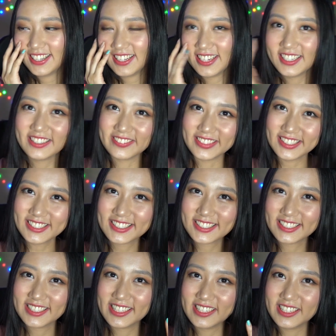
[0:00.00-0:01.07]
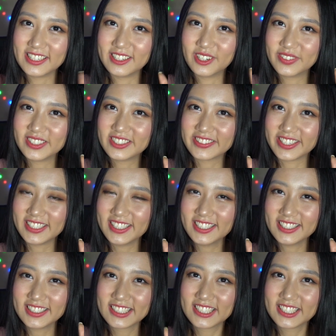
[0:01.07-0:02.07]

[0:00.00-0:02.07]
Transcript: Anyways, I hope you enjoyed it.